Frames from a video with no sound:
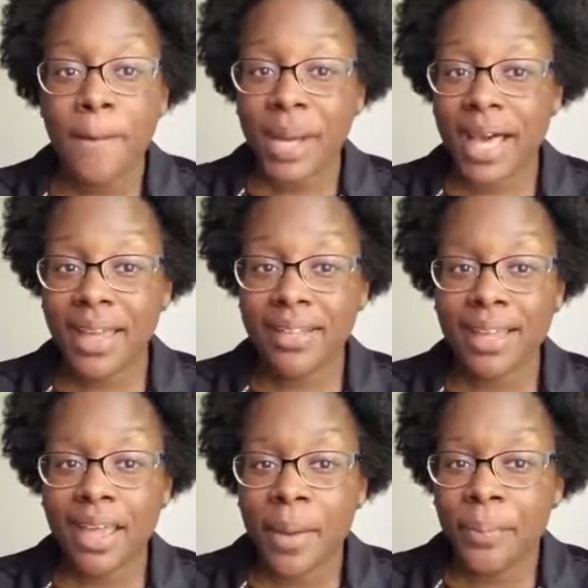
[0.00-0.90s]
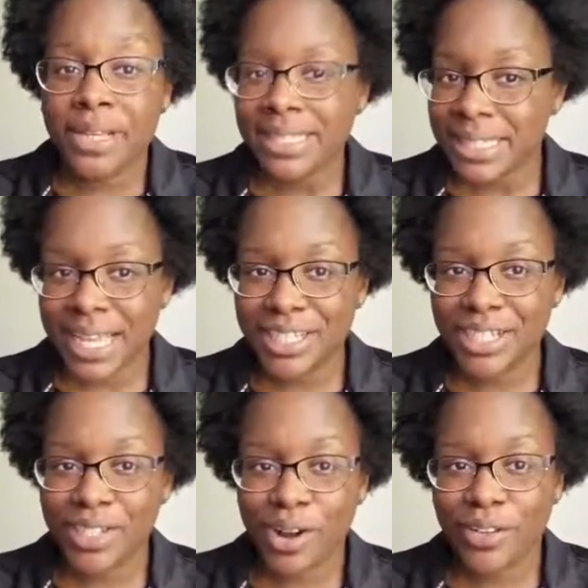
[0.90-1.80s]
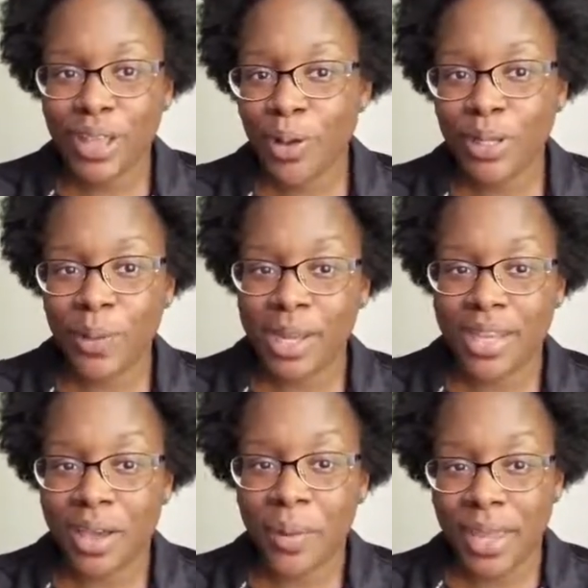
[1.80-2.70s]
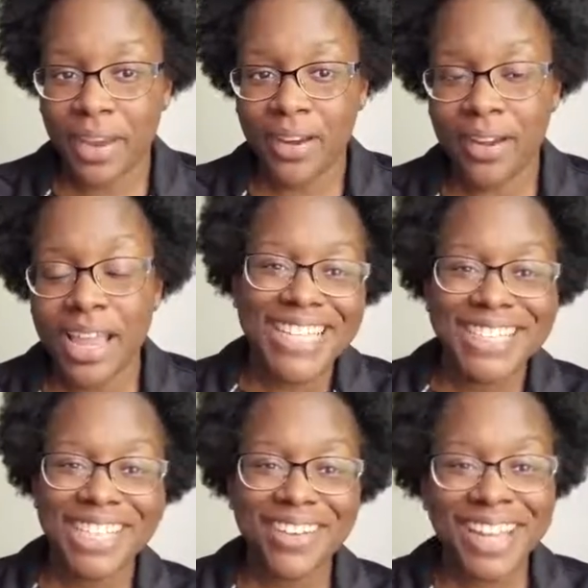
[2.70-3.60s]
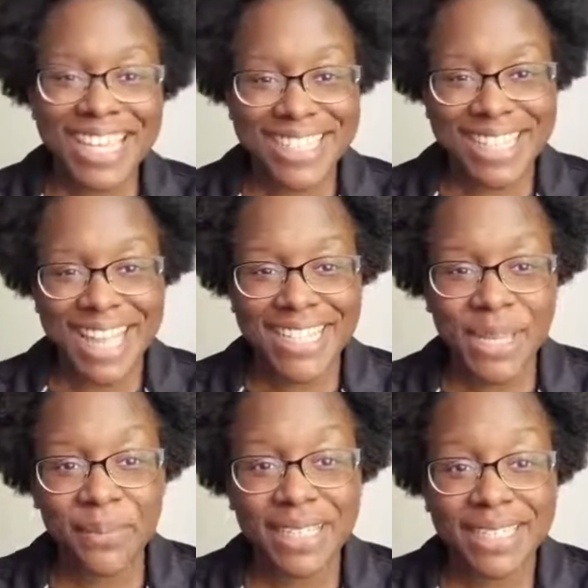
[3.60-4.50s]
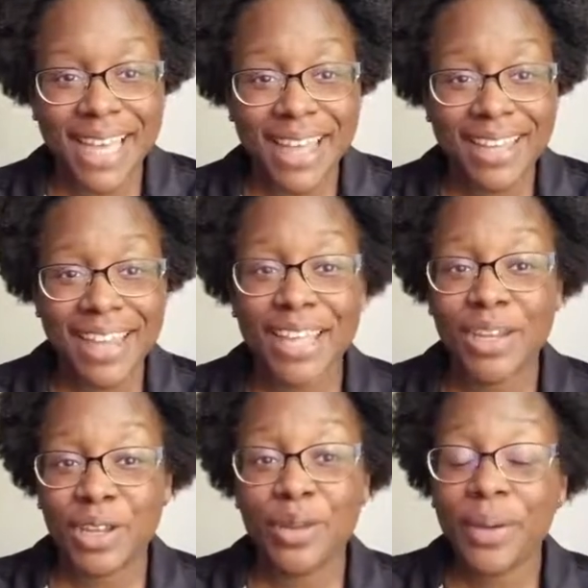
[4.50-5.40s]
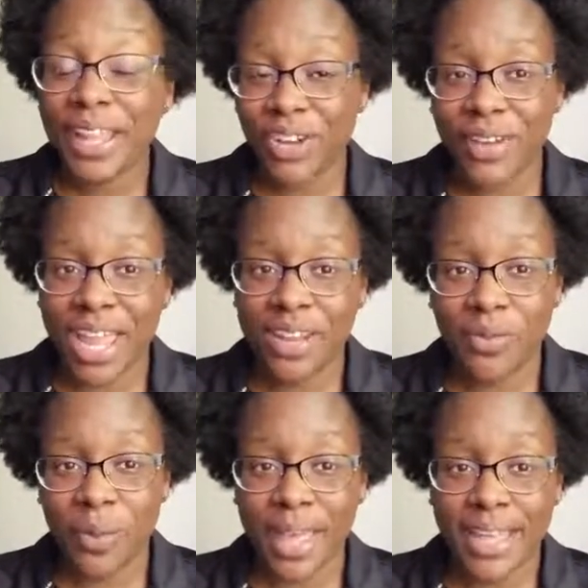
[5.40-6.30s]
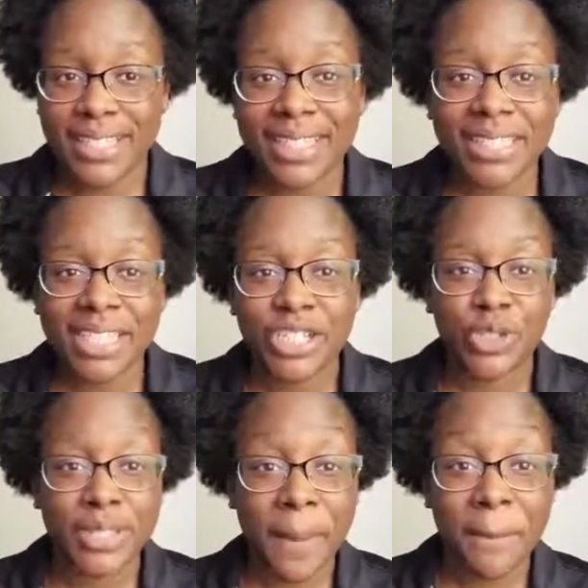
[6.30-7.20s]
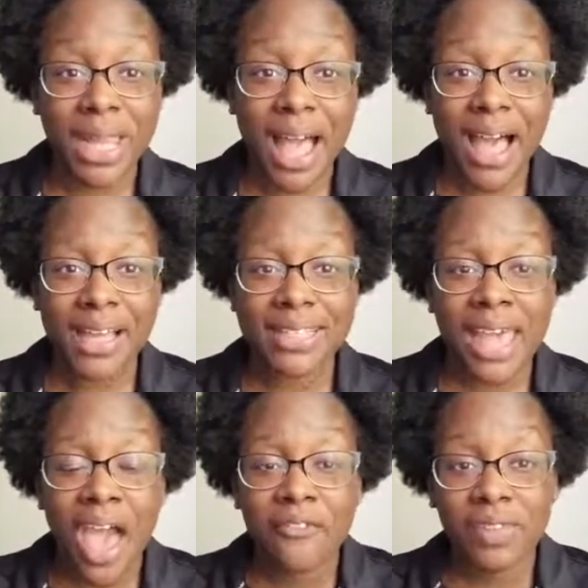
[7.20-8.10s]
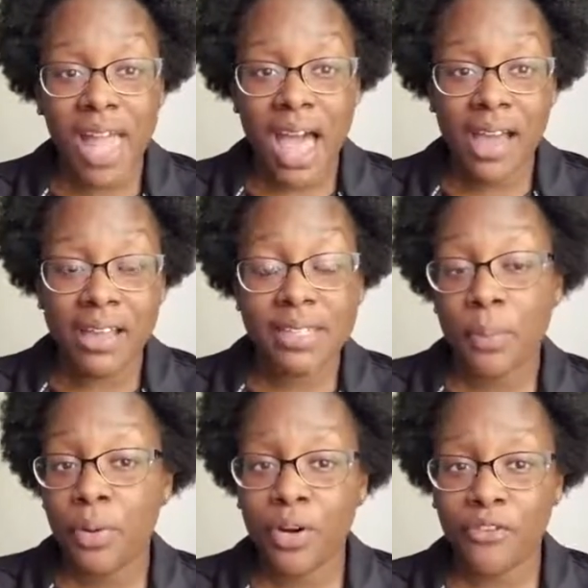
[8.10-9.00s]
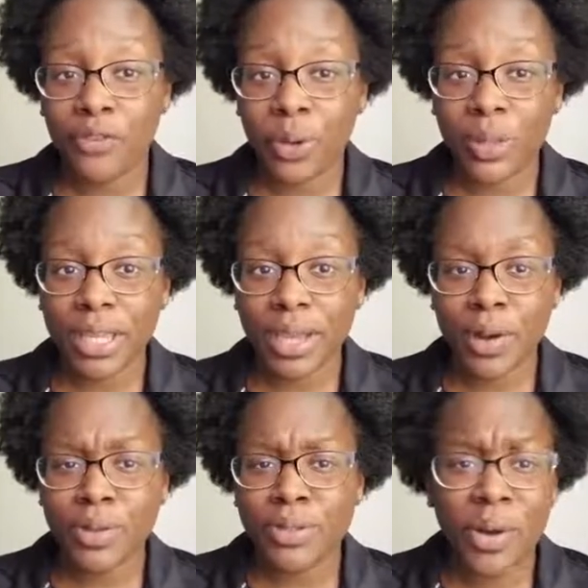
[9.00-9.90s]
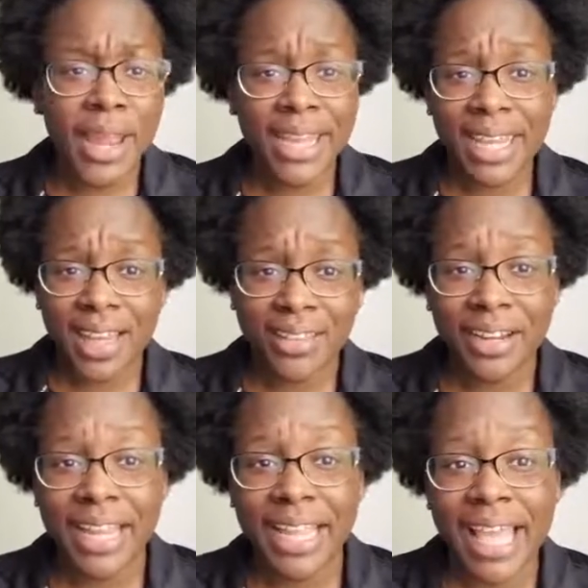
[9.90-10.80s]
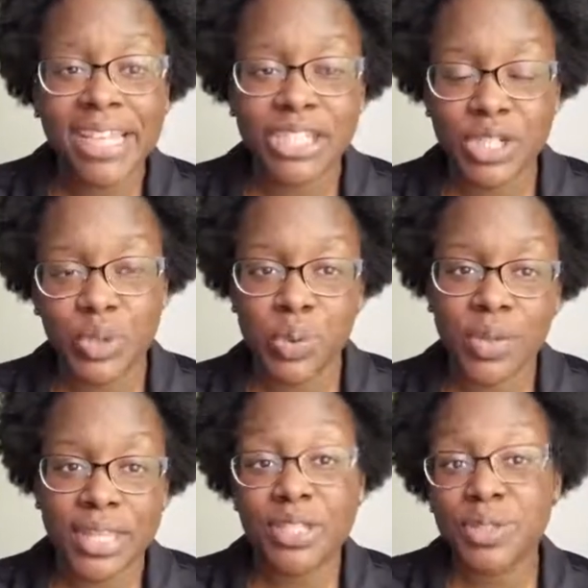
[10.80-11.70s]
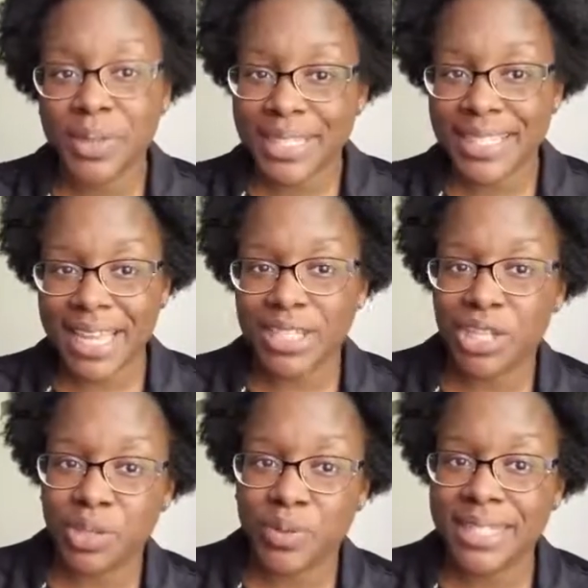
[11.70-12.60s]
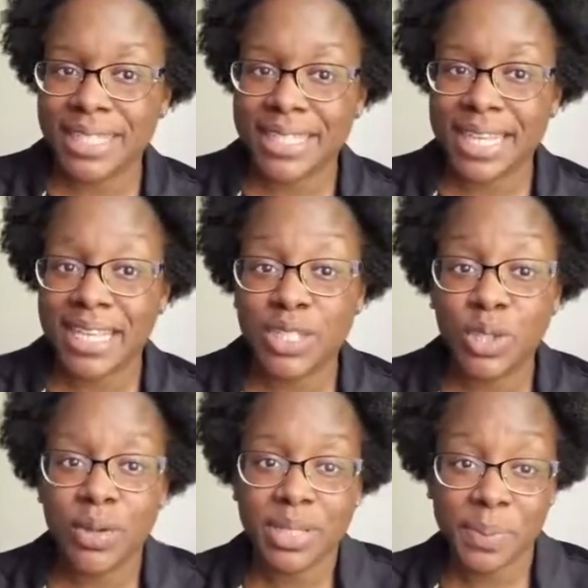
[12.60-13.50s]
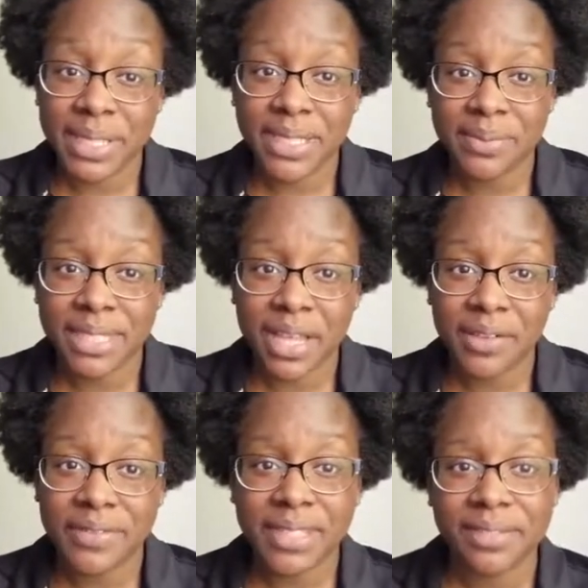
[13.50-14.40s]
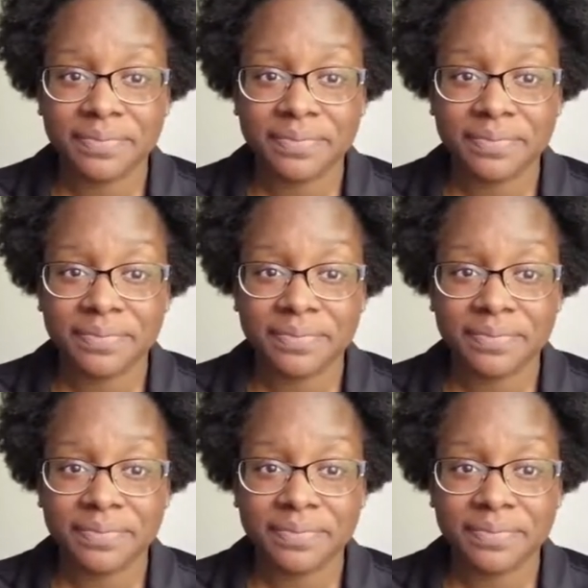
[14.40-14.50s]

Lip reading: But presentations aren't the only way to go here. Sharing insights can be done in new and creative ways, such as using blogs, portfolios, or any other engaging tool that students like to use these days to express themselves.